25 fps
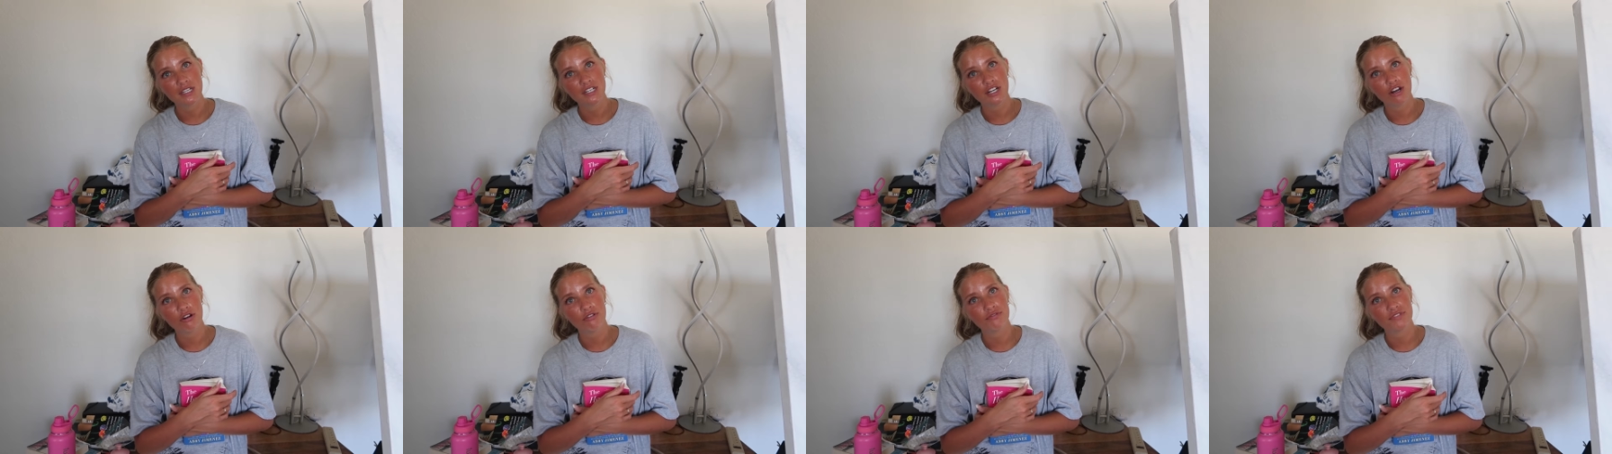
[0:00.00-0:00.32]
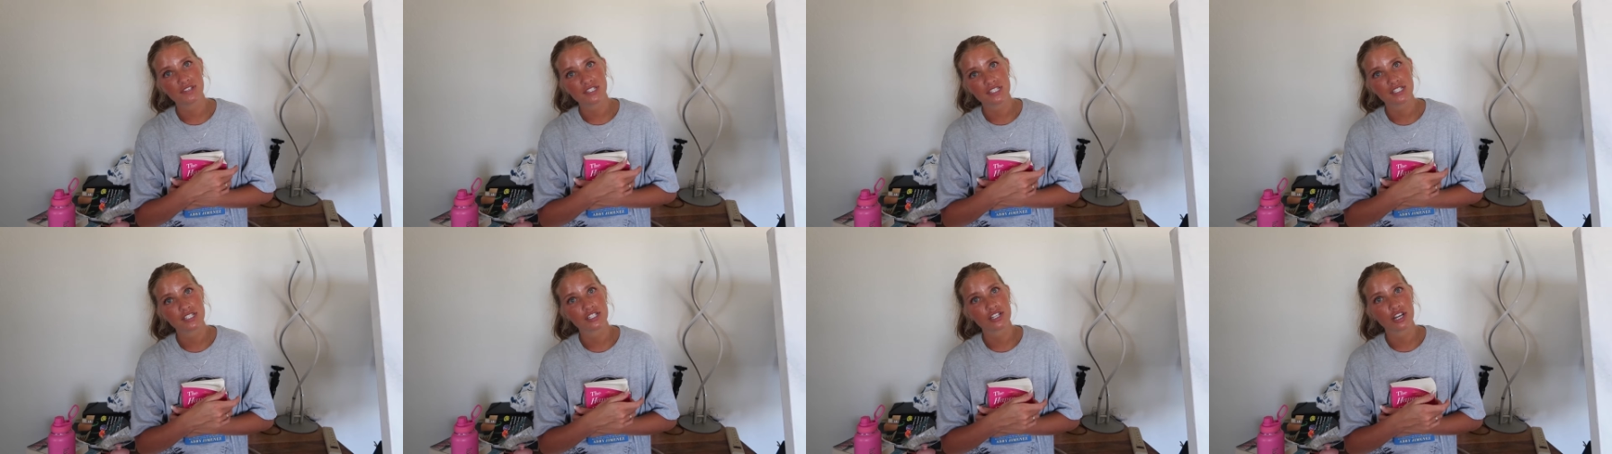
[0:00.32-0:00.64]
really know
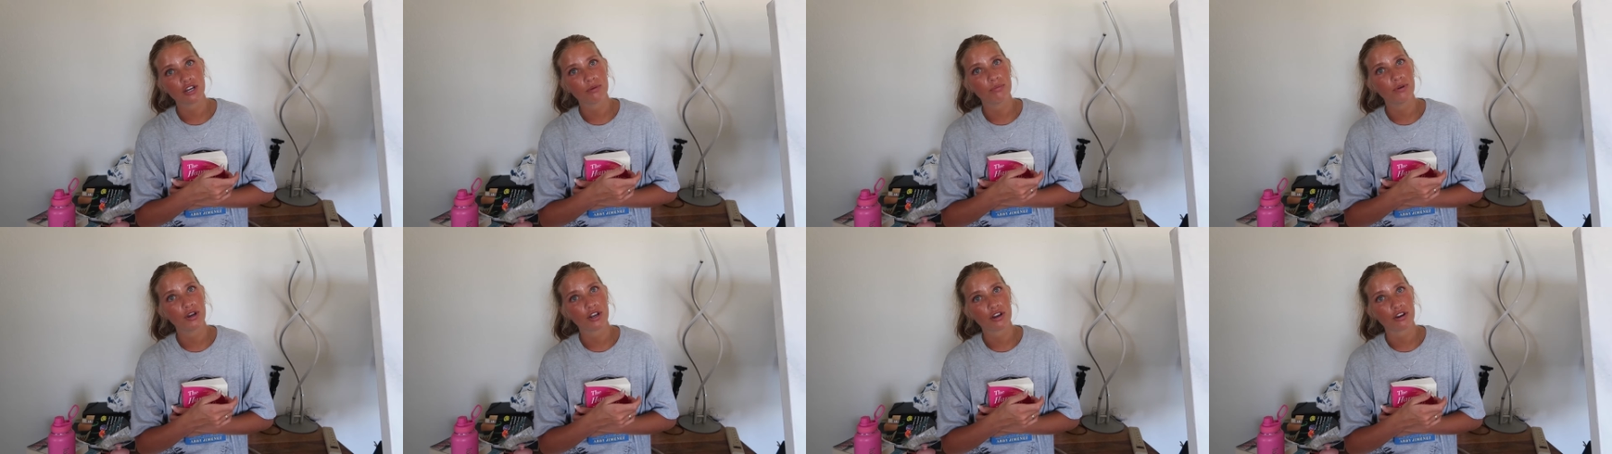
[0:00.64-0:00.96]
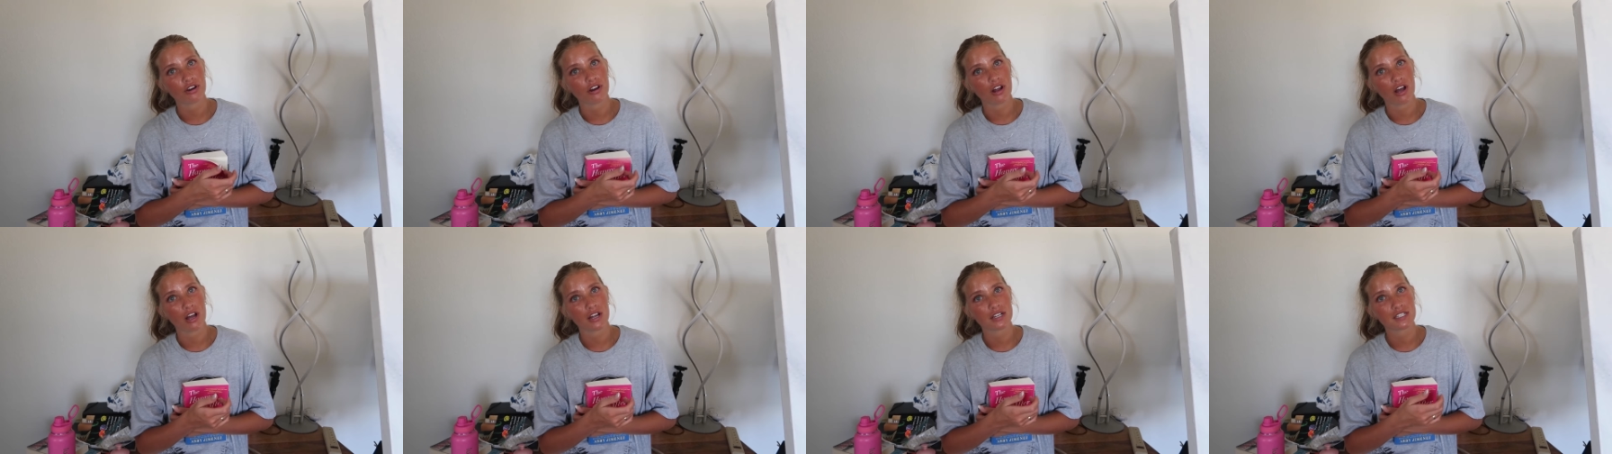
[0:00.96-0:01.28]
if this is a good
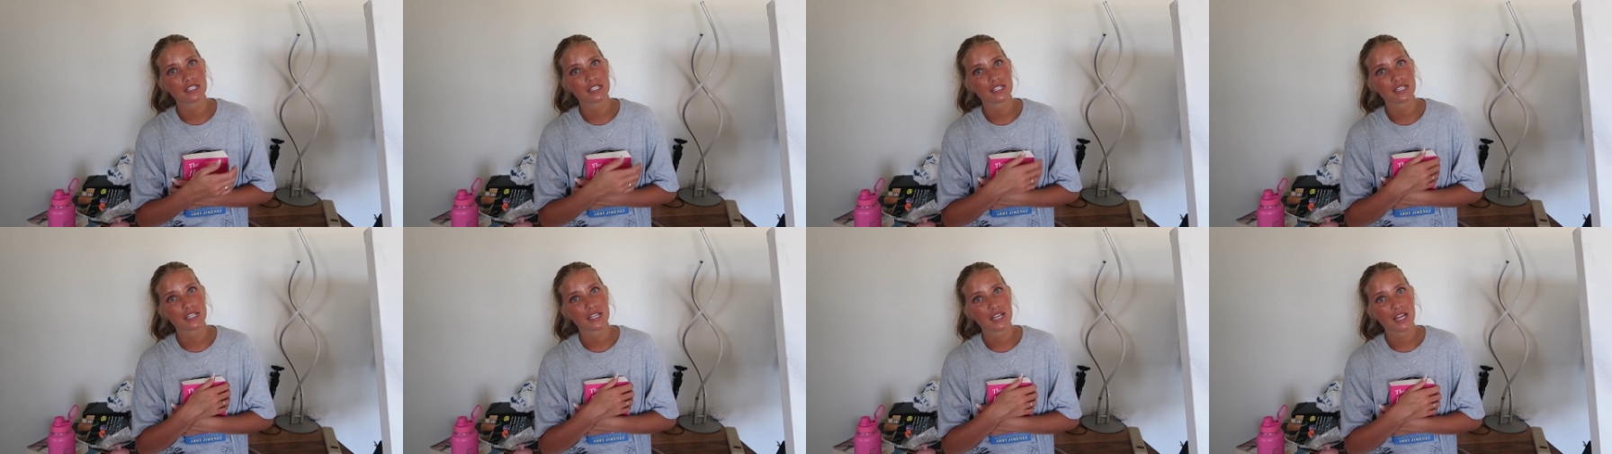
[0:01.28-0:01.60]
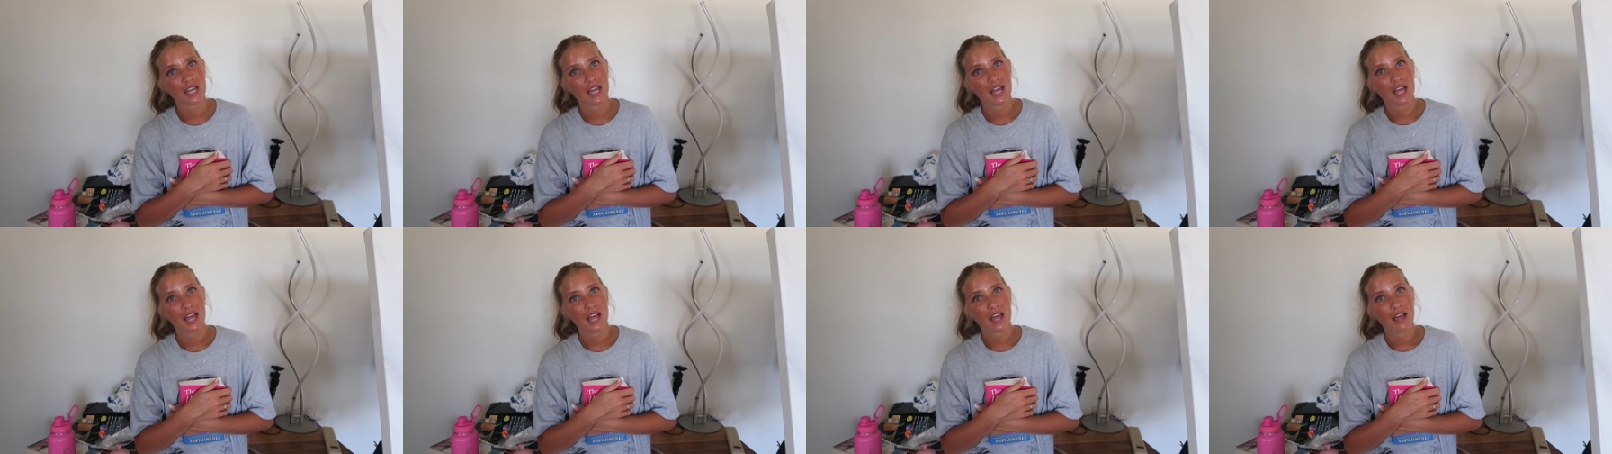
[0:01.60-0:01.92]
book or not,
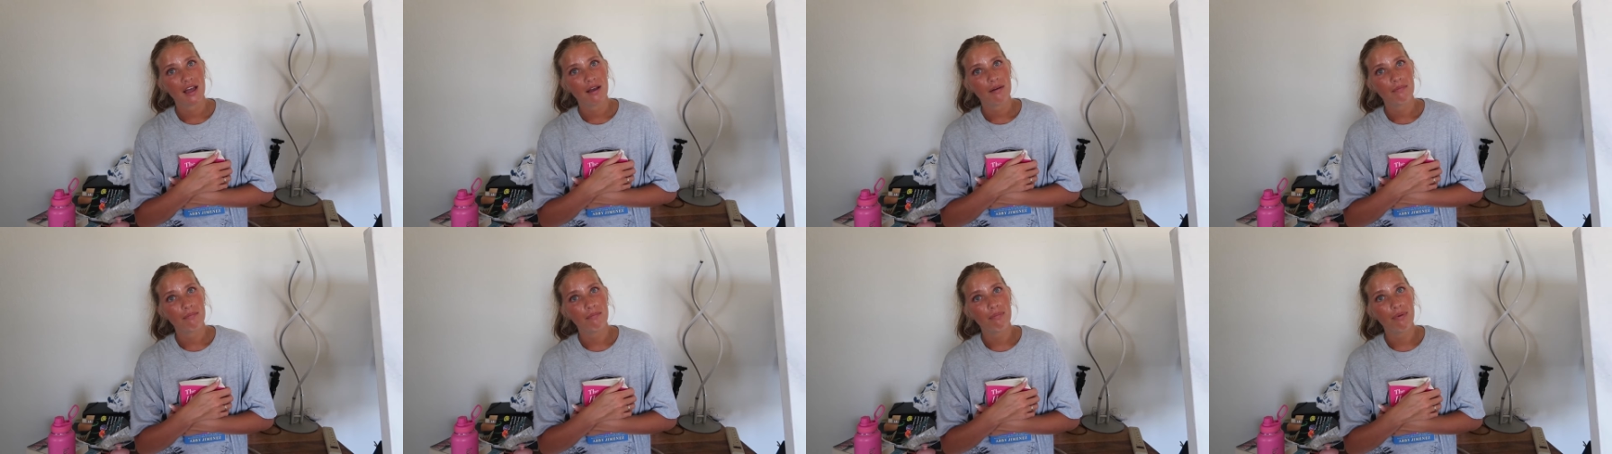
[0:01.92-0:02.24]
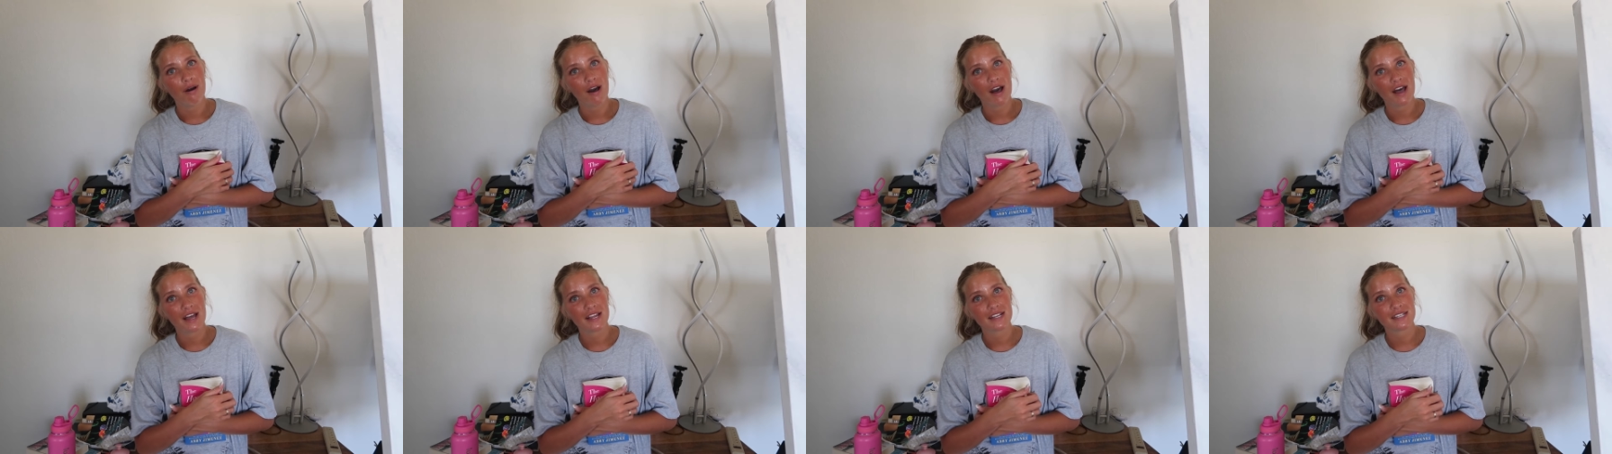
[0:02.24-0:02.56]

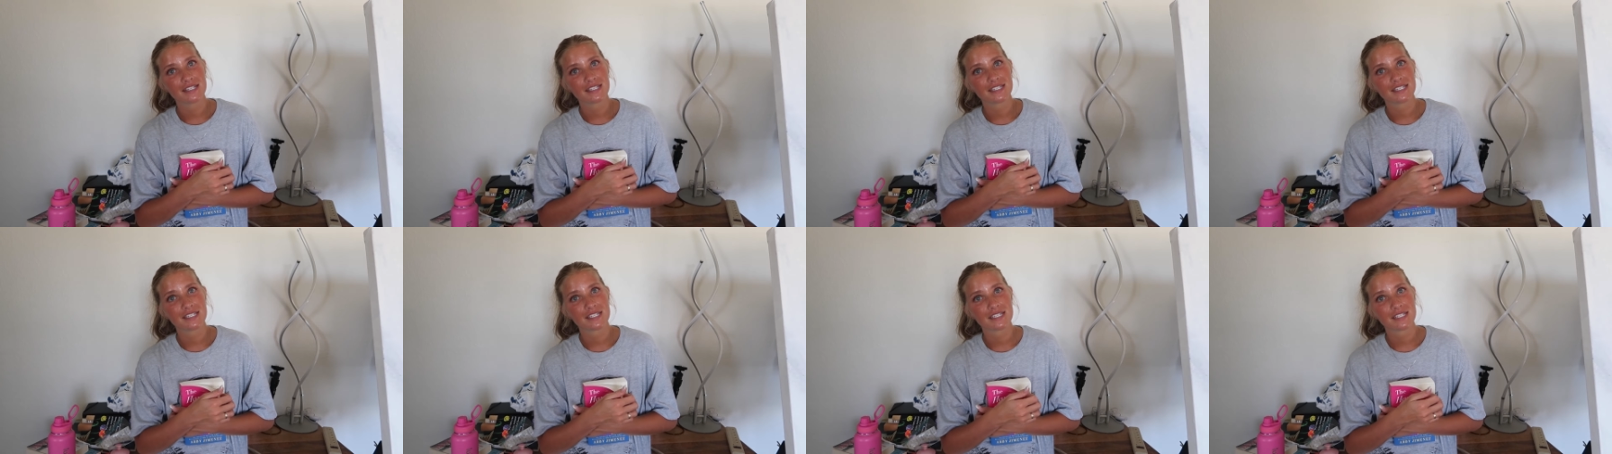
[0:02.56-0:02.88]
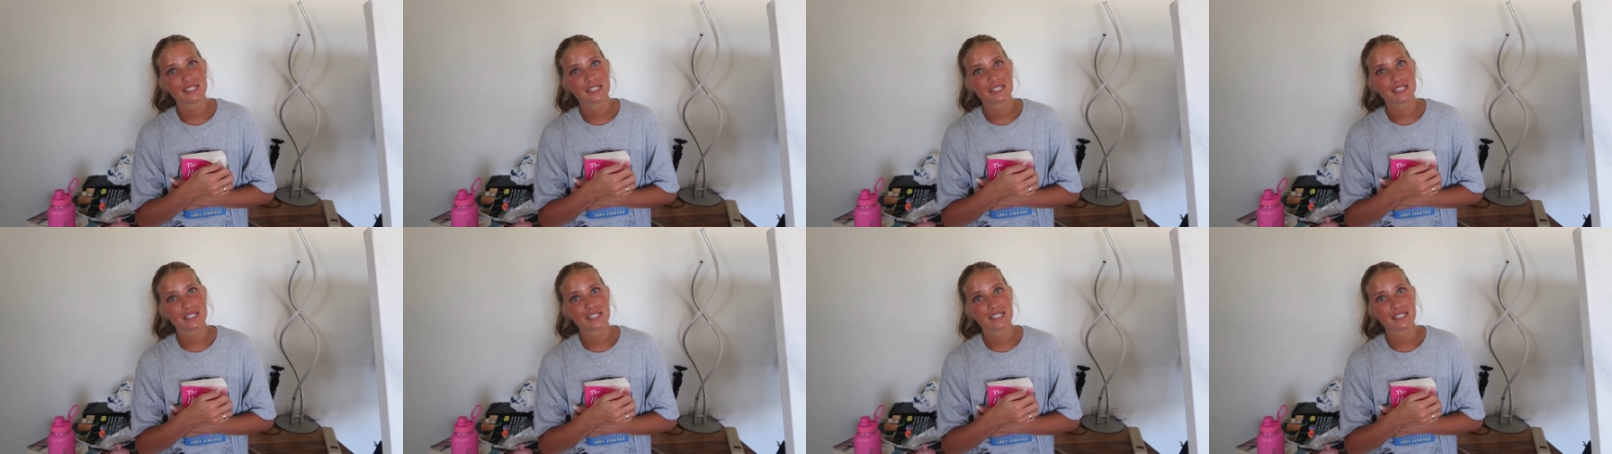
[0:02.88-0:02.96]
but